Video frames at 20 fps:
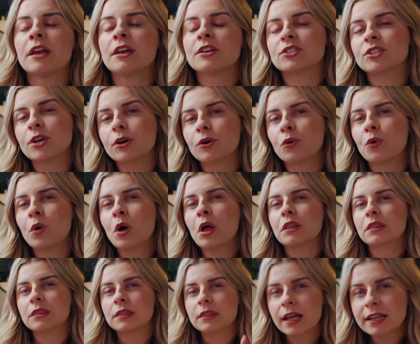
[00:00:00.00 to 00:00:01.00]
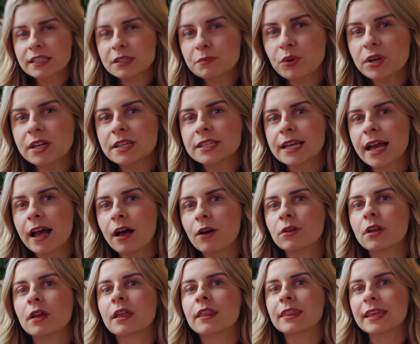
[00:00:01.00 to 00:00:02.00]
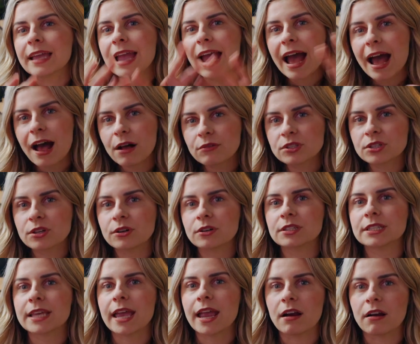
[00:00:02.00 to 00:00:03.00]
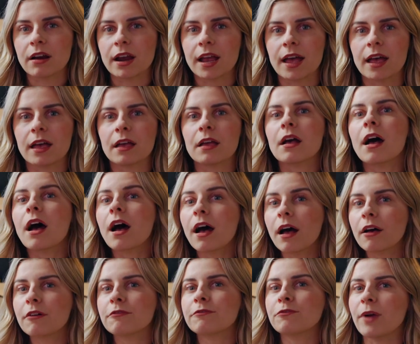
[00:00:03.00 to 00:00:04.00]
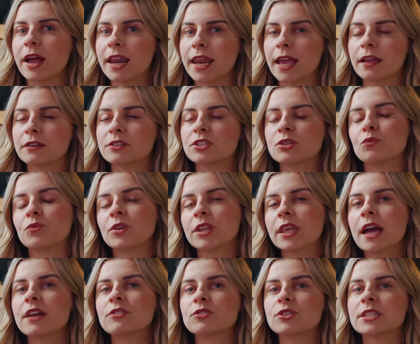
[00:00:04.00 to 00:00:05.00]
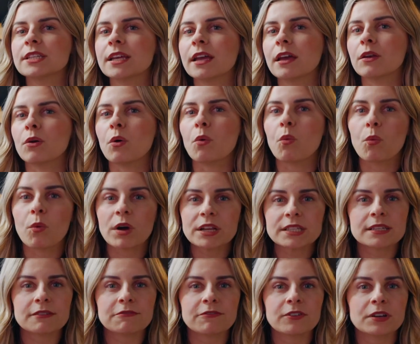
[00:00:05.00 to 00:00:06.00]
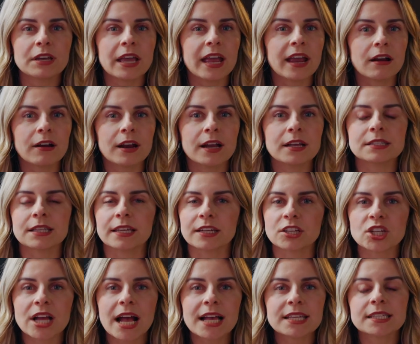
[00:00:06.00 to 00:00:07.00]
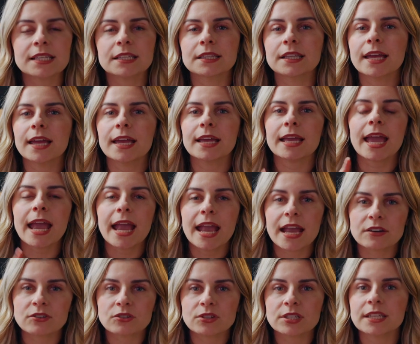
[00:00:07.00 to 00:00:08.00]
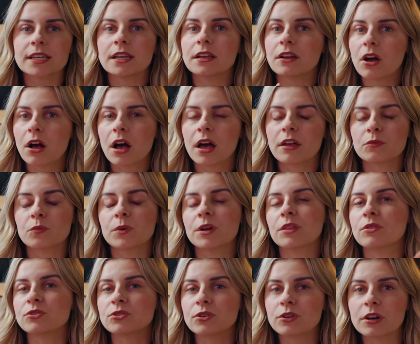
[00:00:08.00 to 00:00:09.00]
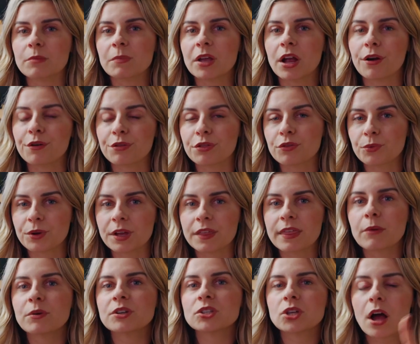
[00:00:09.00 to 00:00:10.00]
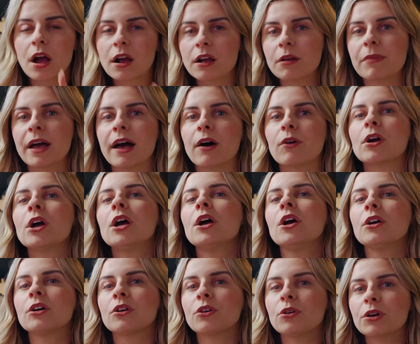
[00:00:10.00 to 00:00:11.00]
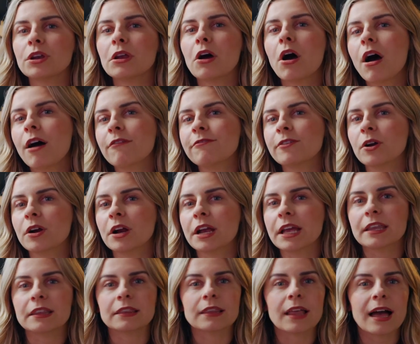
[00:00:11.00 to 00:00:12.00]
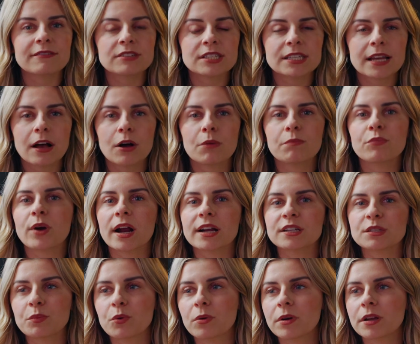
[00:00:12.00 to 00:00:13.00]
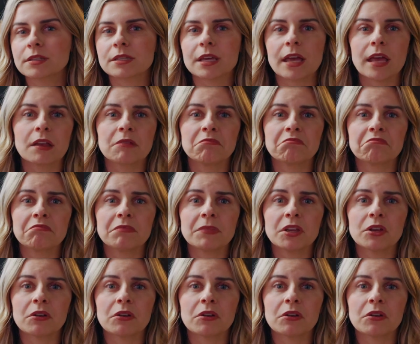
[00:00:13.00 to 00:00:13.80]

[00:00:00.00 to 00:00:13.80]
So let's break down the outskirts area of Redding to really understand what different areas like Shasta Lake, Anderson, and Cottonwood, those are going to be our 3 that we talk about, could offer in lifestyle, price point, and